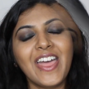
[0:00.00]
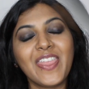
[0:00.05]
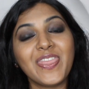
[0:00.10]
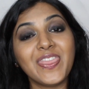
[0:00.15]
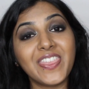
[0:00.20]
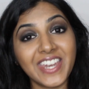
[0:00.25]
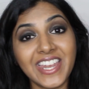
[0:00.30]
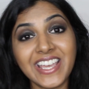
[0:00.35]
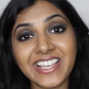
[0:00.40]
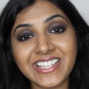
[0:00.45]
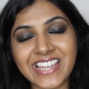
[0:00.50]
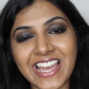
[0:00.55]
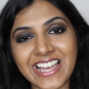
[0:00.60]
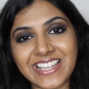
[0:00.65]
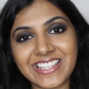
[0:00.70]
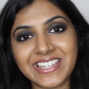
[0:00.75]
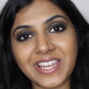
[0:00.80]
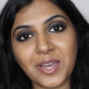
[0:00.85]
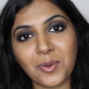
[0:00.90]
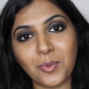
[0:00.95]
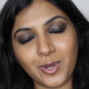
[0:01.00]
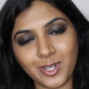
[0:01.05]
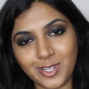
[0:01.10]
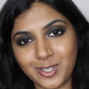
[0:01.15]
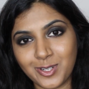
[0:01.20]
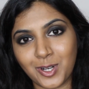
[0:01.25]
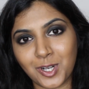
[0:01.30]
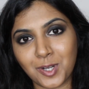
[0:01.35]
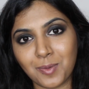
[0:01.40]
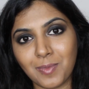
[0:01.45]
The next acid I want to
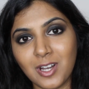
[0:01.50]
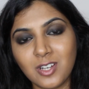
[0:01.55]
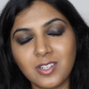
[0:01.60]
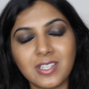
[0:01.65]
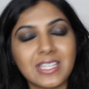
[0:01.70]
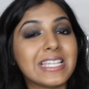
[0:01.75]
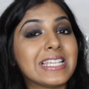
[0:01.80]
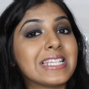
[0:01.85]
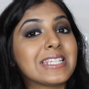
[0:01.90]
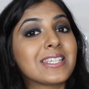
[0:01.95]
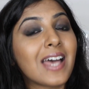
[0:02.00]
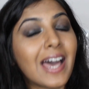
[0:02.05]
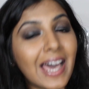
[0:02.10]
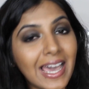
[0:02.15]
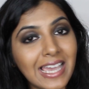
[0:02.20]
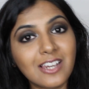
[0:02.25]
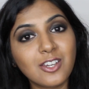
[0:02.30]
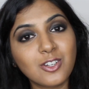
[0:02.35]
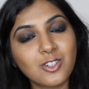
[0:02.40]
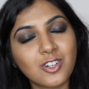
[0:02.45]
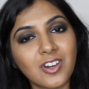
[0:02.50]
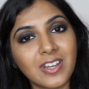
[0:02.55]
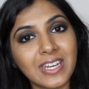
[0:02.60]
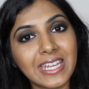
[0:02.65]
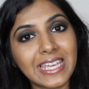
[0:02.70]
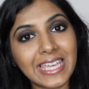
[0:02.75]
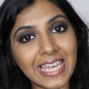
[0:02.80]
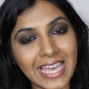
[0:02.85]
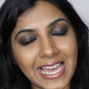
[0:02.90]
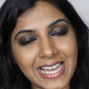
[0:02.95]
talk about is
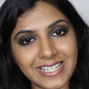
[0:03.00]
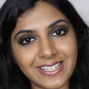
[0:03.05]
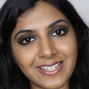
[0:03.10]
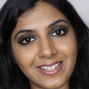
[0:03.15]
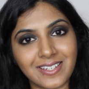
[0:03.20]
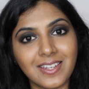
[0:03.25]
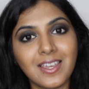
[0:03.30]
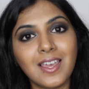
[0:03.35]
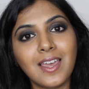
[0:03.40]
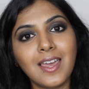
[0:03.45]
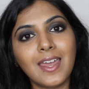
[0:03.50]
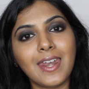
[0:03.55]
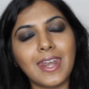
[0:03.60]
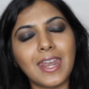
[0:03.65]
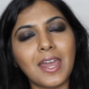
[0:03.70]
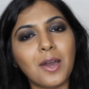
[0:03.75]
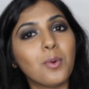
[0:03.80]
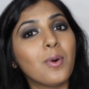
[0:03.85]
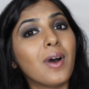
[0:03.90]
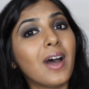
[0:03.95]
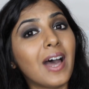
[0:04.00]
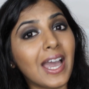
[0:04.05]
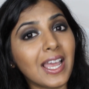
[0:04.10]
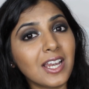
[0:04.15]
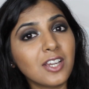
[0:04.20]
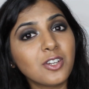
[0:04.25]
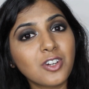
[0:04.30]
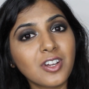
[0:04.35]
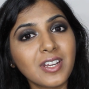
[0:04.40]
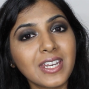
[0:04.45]
hyaluronic acid. Now,
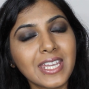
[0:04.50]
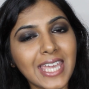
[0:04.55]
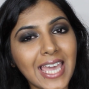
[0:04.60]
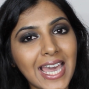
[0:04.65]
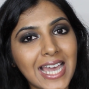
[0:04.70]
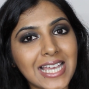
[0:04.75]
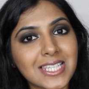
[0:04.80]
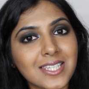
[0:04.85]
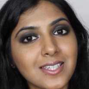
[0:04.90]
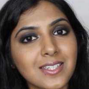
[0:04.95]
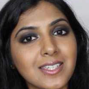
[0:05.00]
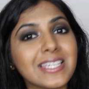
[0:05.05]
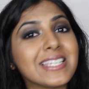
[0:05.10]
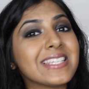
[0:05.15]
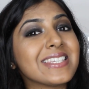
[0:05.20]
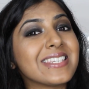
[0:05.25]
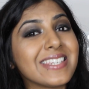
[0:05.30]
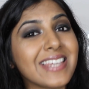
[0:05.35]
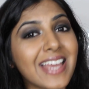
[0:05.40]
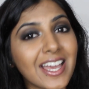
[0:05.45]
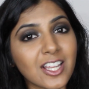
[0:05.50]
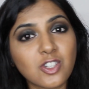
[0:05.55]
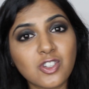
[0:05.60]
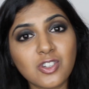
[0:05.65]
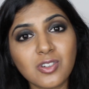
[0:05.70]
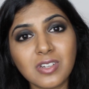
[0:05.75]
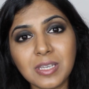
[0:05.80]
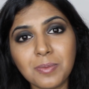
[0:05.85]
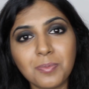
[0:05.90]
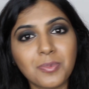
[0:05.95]
hyaluronic acid is
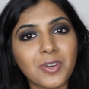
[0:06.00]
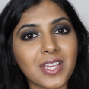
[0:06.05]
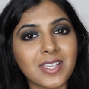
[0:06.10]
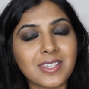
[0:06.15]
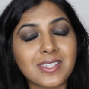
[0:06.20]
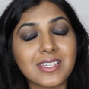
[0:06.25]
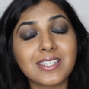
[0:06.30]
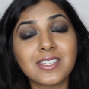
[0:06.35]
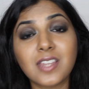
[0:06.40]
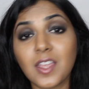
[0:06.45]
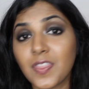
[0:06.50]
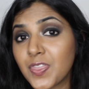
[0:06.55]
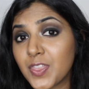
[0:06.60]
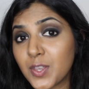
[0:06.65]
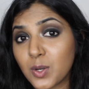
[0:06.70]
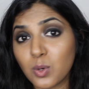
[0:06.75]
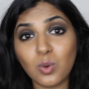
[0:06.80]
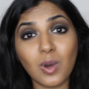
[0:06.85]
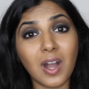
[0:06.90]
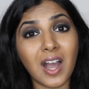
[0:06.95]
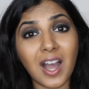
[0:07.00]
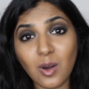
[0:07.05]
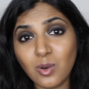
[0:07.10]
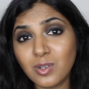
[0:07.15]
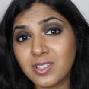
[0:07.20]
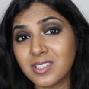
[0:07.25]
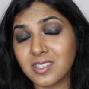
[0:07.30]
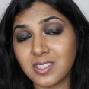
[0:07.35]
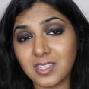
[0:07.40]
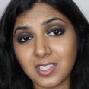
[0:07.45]
naturally present
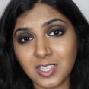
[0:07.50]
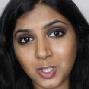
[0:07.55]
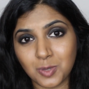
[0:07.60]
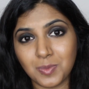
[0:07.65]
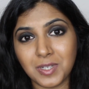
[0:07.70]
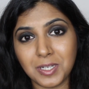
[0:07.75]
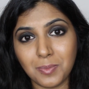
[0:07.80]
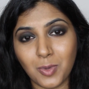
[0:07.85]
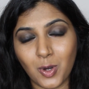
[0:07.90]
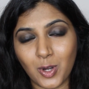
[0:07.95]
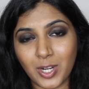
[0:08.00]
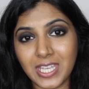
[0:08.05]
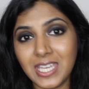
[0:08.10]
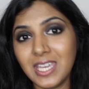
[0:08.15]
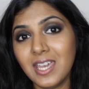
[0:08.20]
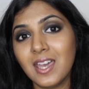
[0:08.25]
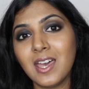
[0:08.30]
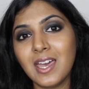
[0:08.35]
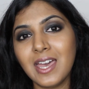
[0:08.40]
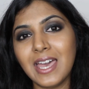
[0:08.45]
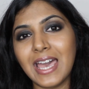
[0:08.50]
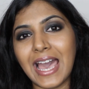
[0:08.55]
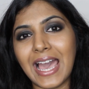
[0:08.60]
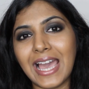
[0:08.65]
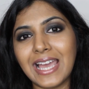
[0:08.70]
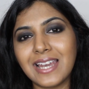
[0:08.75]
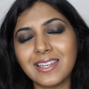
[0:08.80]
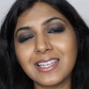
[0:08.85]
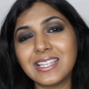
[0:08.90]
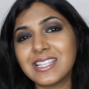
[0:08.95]
throughout the human body,
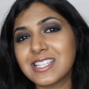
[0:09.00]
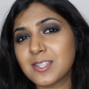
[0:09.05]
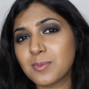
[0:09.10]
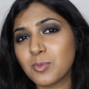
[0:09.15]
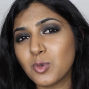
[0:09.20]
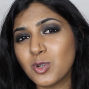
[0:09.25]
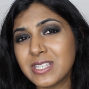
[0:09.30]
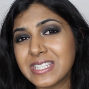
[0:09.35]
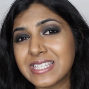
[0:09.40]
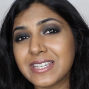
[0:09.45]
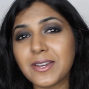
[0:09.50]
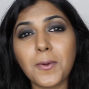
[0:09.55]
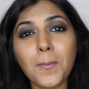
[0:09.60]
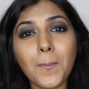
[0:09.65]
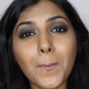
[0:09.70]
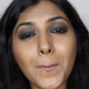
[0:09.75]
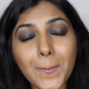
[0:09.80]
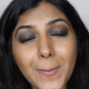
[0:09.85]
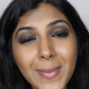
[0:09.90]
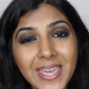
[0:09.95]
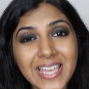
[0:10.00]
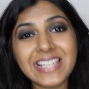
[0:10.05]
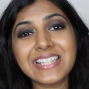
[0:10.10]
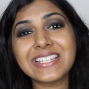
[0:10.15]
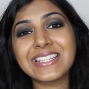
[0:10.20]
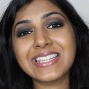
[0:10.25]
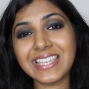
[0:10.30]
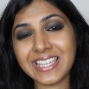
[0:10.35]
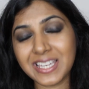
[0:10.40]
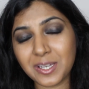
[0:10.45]
and its most
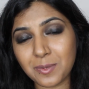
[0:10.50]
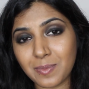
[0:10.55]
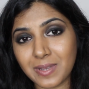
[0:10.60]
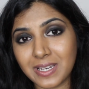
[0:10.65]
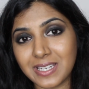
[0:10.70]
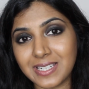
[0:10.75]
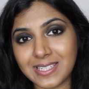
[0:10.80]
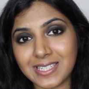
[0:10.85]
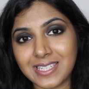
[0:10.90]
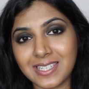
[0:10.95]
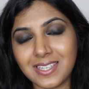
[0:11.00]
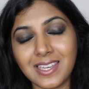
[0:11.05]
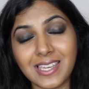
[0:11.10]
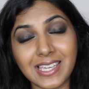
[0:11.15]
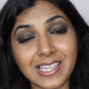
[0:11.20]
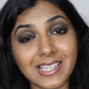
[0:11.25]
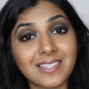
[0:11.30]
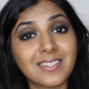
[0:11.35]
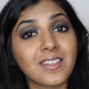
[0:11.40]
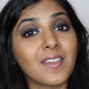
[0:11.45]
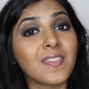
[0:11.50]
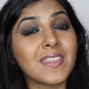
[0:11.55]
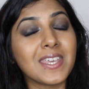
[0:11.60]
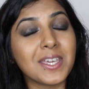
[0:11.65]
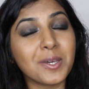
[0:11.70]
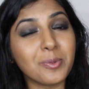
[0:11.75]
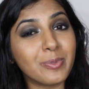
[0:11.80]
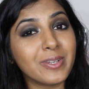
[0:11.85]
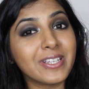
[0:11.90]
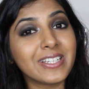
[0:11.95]
amazing ability is
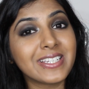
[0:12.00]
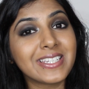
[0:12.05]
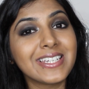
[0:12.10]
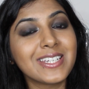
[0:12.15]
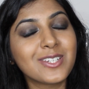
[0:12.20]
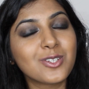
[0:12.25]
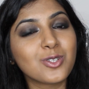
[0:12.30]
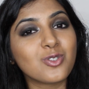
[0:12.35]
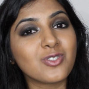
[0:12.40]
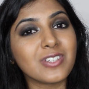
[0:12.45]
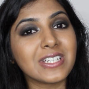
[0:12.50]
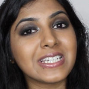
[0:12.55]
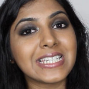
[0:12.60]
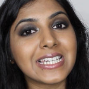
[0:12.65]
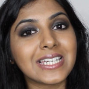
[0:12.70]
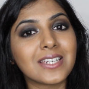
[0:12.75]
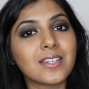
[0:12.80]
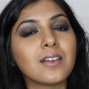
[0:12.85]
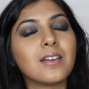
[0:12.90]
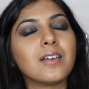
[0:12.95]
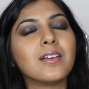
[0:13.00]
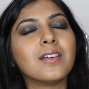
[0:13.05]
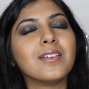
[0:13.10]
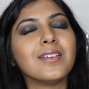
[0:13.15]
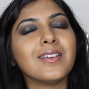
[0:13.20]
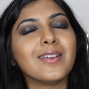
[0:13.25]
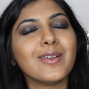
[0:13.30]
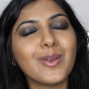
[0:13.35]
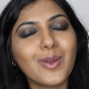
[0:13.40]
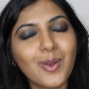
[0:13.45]
the ability to retain a
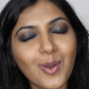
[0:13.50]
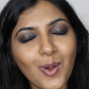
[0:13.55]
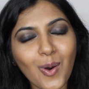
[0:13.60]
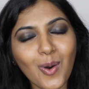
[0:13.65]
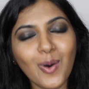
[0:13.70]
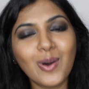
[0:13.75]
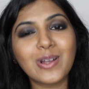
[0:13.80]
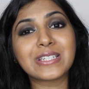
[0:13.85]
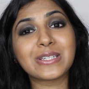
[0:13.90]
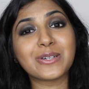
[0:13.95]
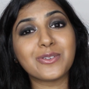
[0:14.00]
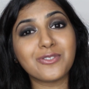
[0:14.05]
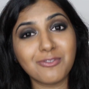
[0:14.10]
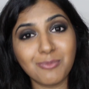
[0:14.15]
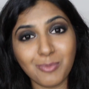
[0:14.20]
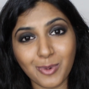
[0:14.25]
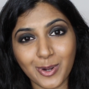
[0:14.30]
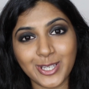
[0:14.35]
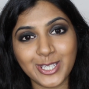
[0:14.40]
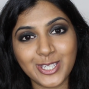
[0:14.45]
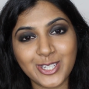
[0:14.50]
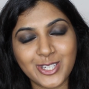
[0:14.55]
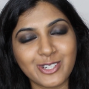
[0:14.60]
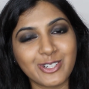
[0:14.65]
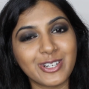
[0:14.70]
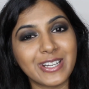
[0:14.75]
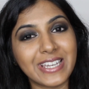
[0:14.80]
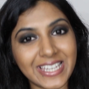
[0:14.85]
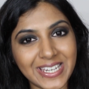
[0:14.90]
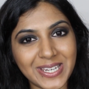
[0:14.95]
lot of
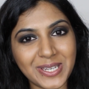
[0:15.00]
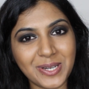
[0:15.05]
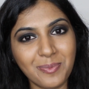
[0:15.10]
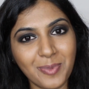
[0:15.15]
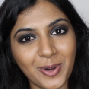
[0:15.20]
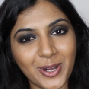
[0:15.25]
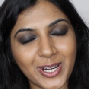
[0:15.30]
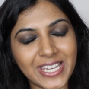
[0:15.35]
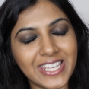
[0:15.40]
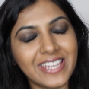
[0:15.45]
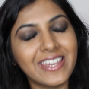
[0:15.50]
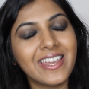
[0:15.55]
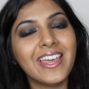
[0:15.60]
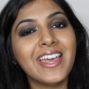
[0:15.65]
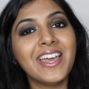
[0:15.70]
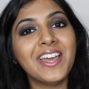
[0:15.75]
moisture in your body.